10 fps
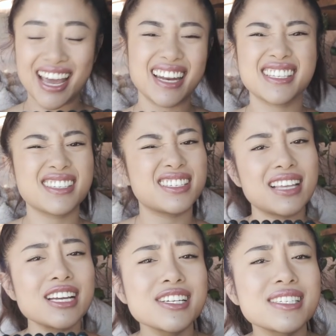and it's
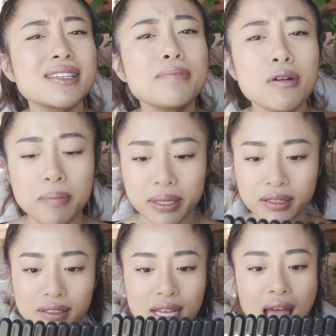such a simple
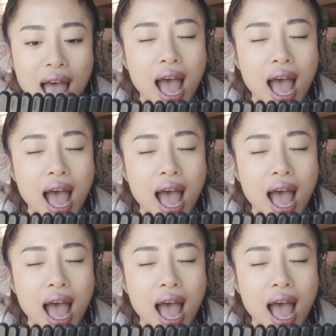build.